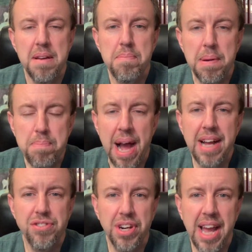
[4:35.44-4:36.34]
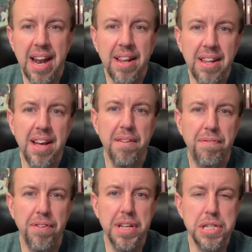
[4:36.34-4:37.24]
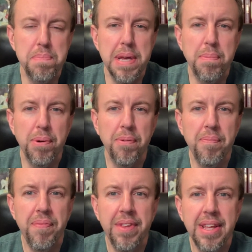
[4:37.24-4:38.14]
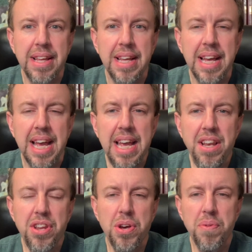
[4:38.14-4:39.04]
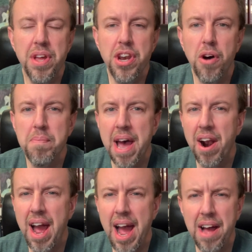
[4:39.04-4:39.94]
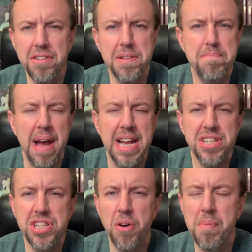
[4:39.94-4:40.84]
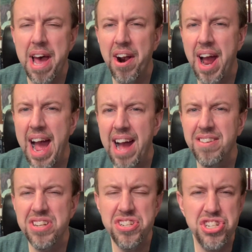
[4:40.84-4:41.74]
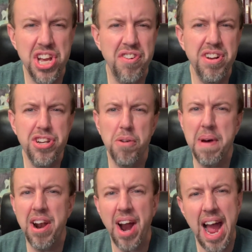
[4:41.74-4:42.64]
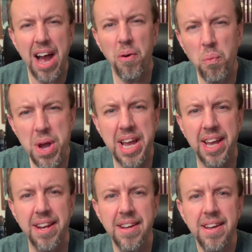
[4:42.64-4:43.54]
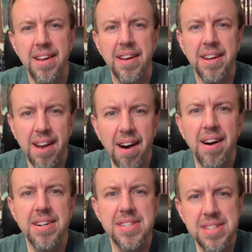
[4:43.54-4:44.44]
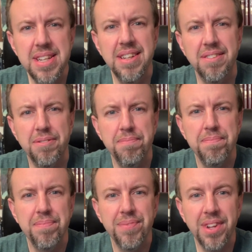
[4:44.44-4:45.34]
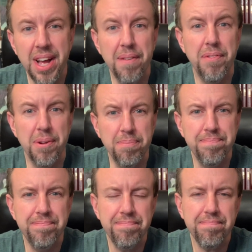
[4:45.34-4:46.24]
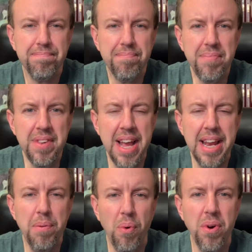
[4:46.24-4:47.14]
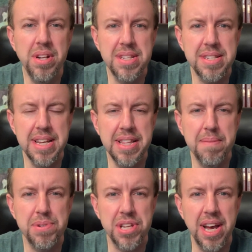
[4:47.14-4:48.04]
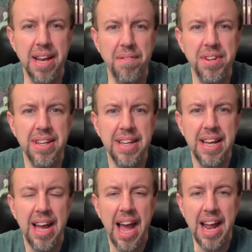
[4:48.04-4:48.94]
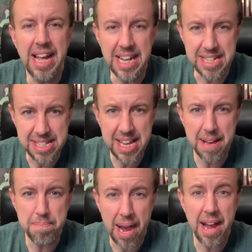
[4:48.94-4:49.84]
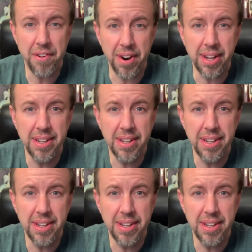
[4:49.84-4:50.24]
But Patrick had a love for these people. He knew that no matter how debased, no matter how degenerate, no matter how wicked, God still loved them, and he wanted to see them saved. And he had sent Patrick